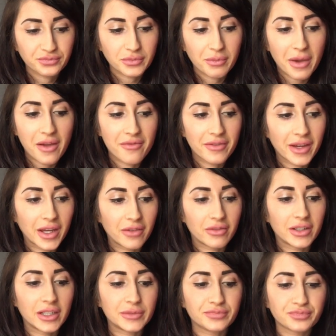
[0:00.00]
my
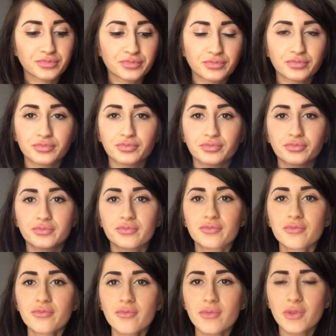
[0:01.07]
favorite,
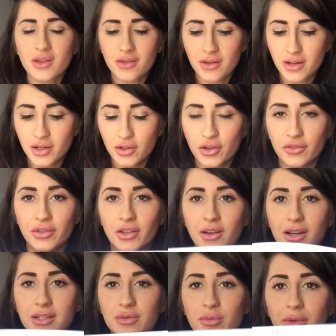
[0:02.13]
I don't know if you
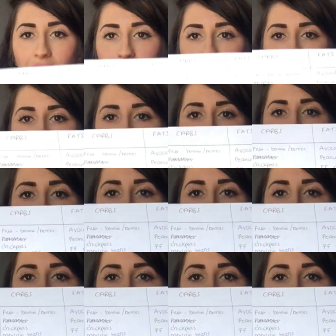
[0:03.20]
guys will be able to see